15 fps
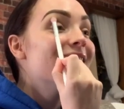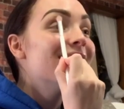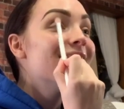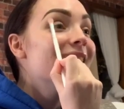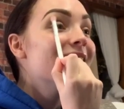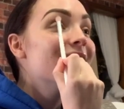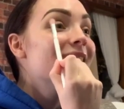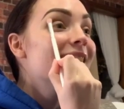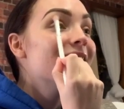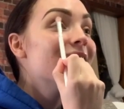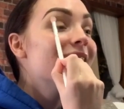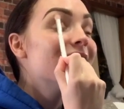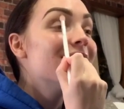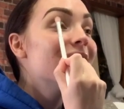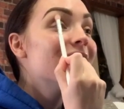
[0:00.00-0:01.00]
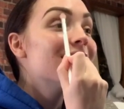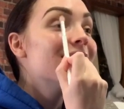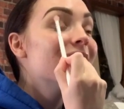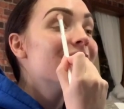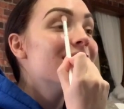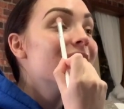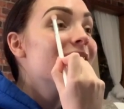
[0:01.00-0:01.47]
I like the names of
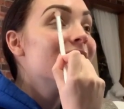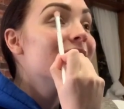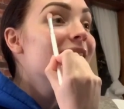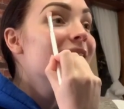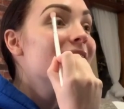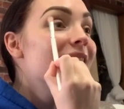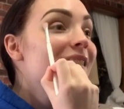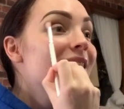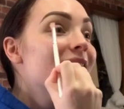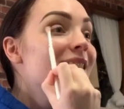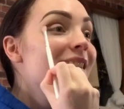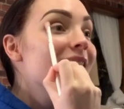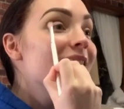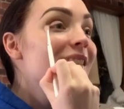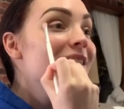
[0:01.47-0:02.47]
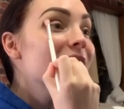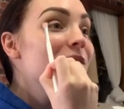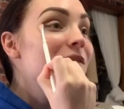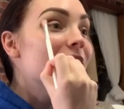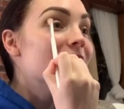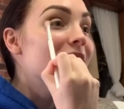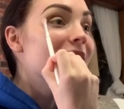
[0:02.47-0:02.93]
his colors. I think they're
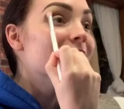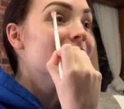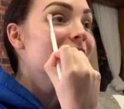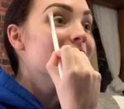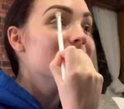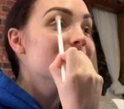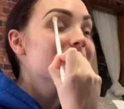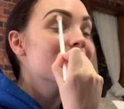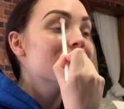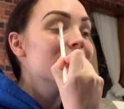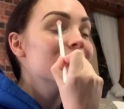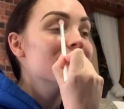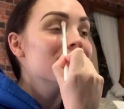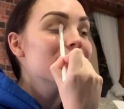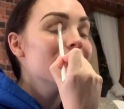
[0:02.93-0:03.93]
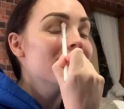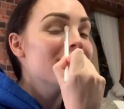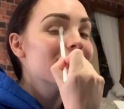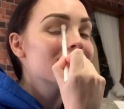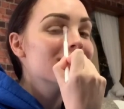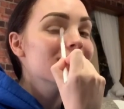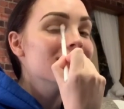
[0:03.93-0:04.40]
funny because it's all stuff that he
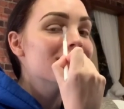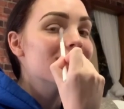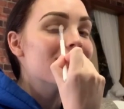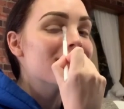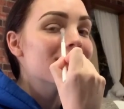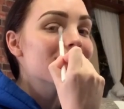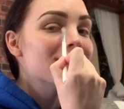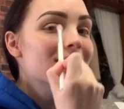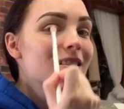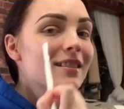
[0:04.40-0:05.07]
actually says.